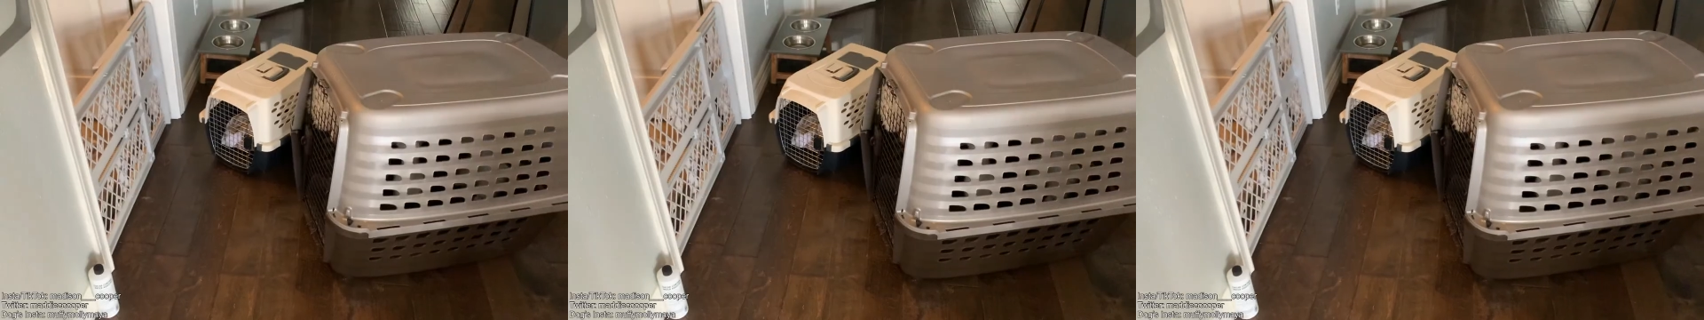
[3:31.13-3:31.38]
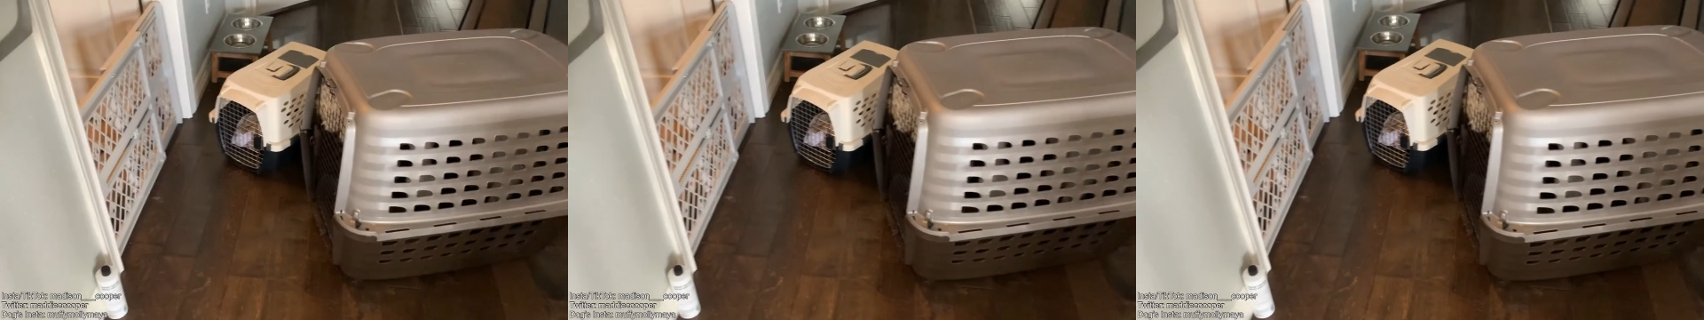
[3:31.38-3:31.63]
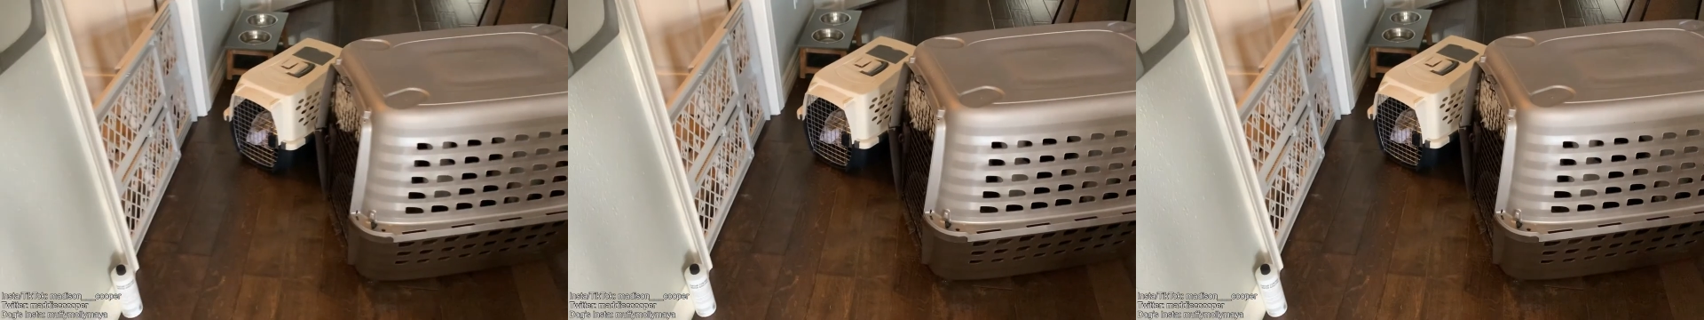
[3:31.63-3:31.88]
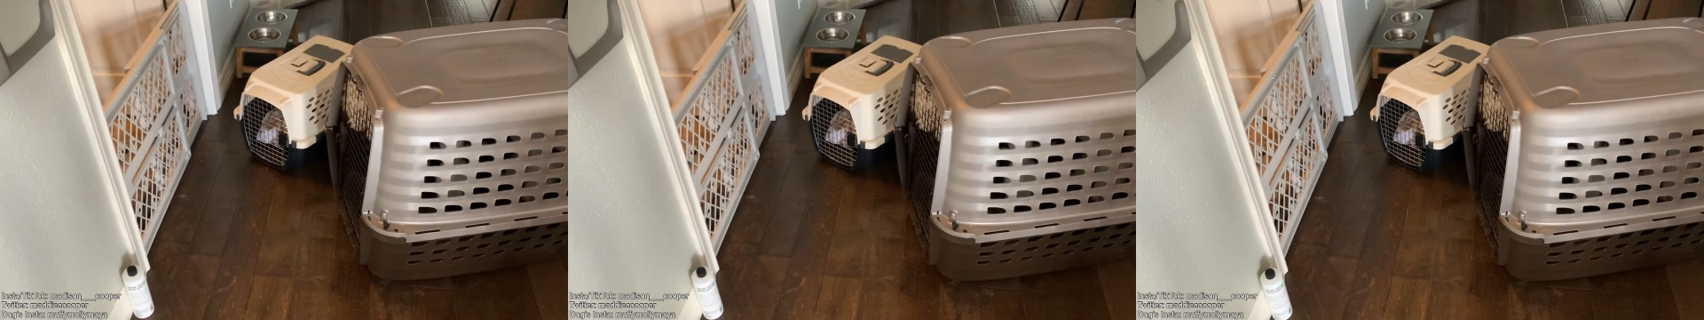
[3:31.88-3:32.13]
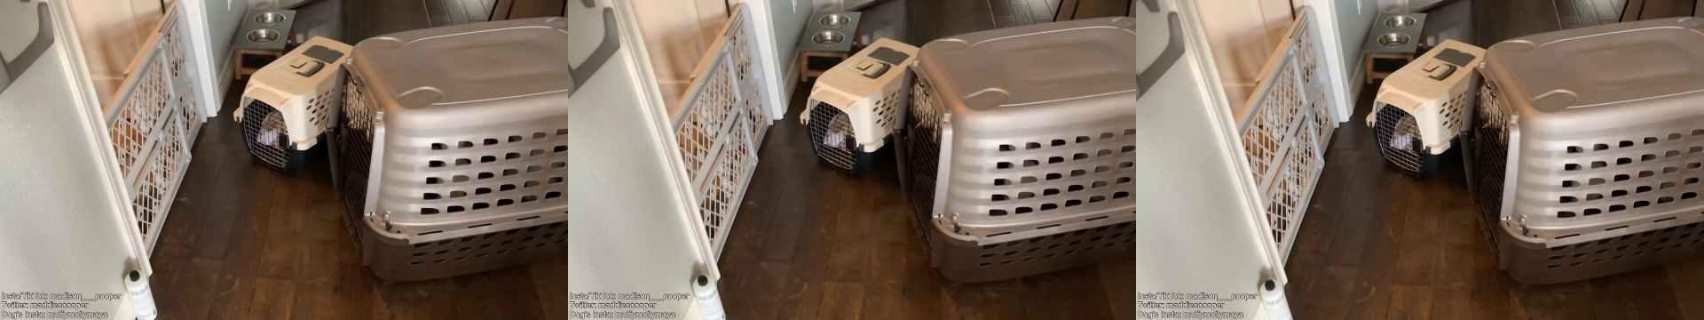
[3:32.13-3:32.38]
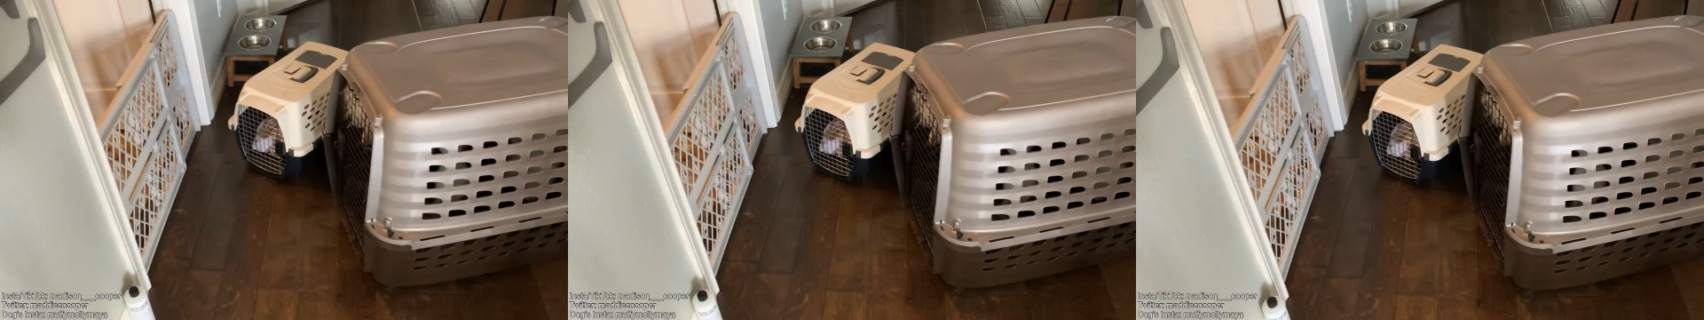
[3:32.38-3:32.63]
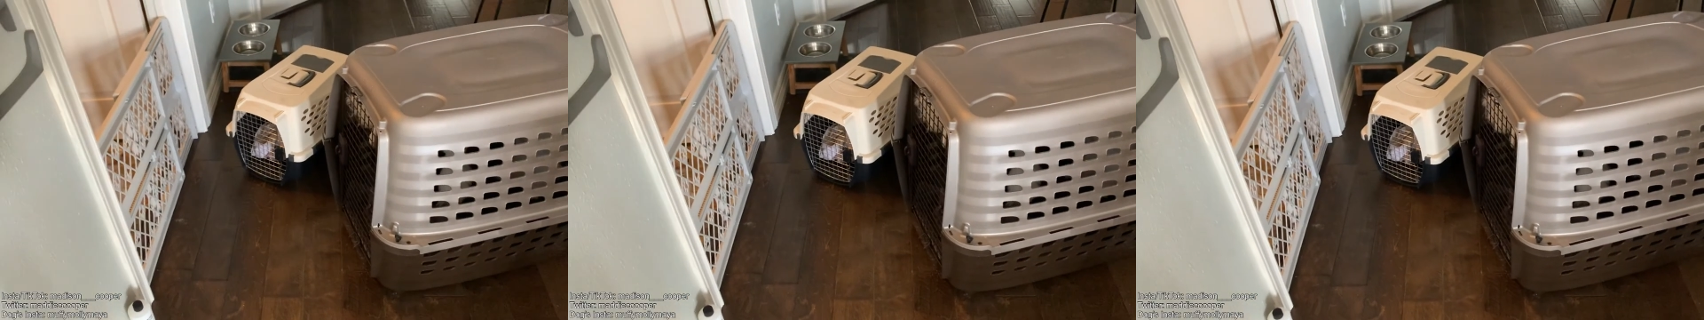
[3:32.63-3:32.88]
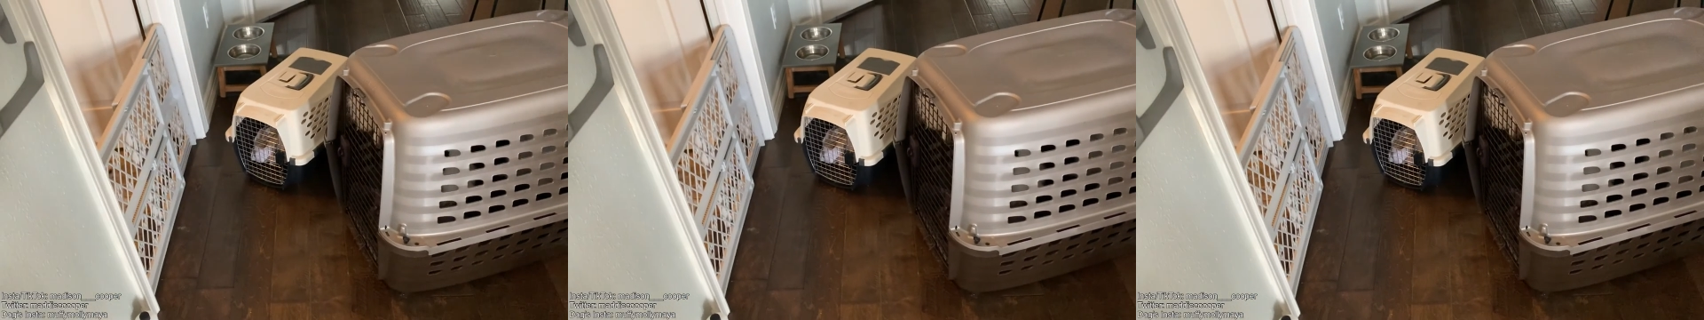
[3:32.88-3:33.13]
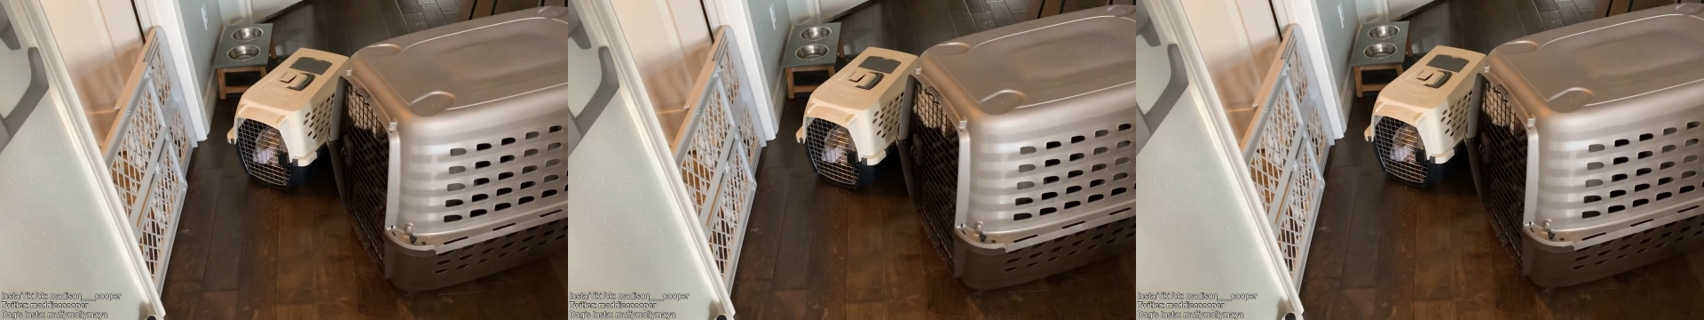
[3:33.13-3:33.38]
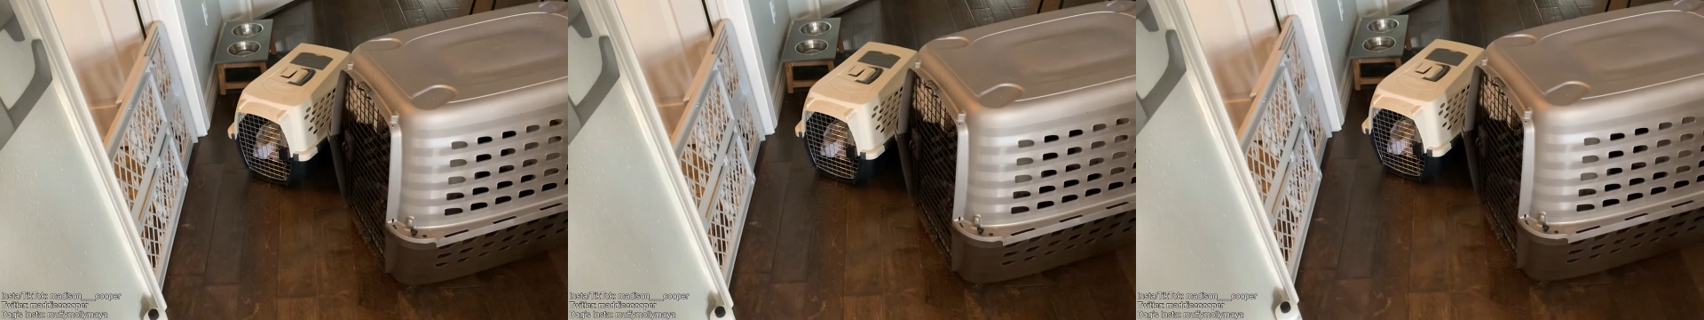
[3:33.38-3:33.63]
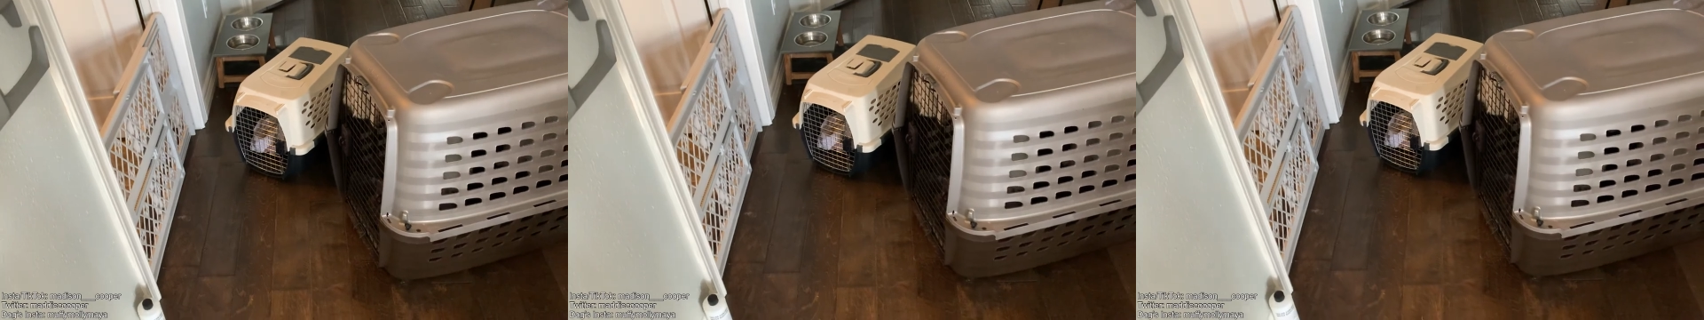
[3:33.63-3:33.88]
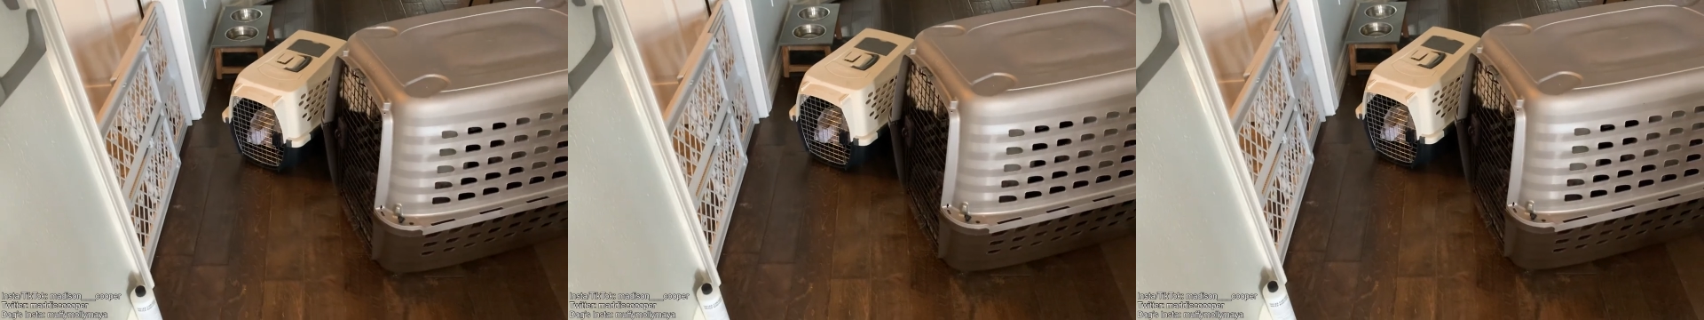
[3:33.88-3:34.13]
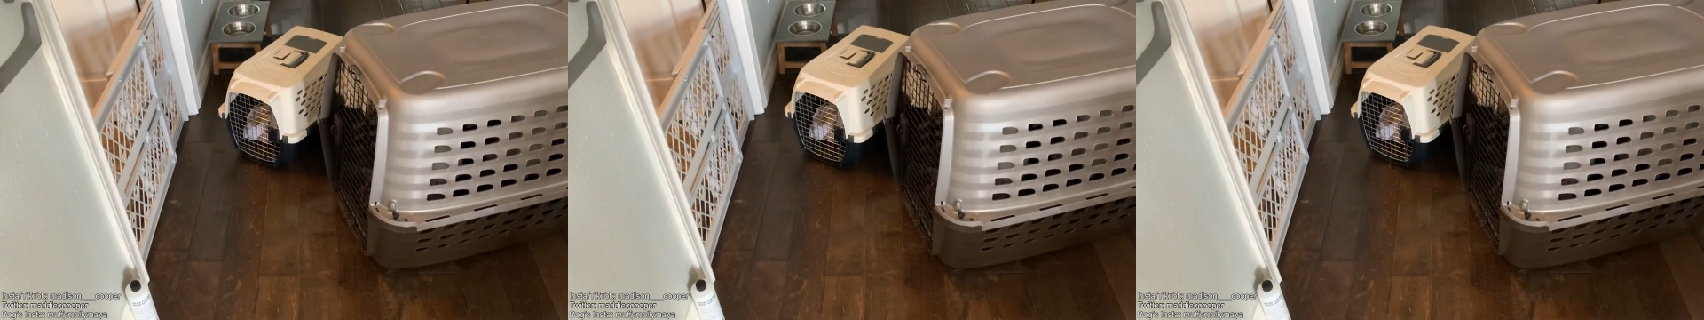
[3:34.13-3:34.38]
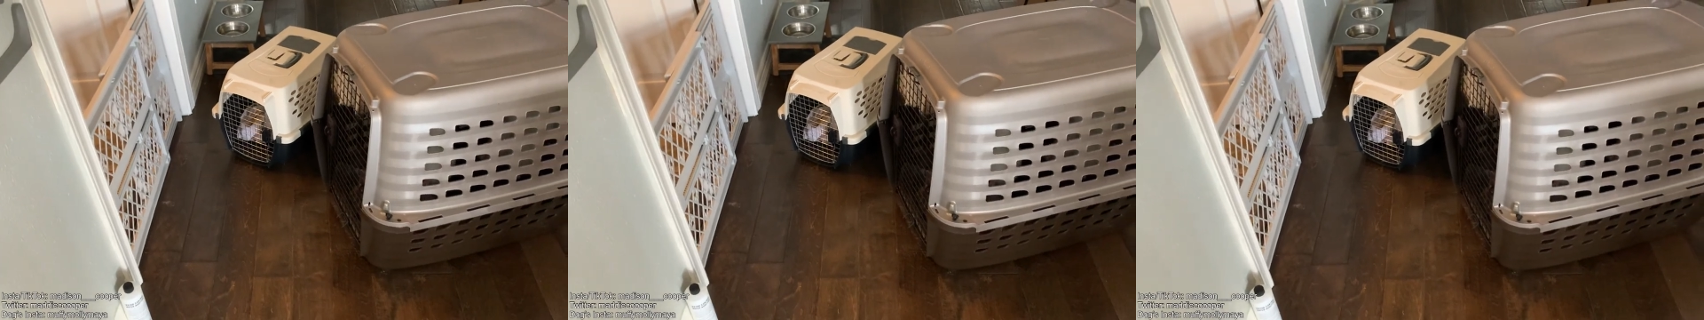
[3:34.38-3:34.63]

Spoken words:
(no speaker visible)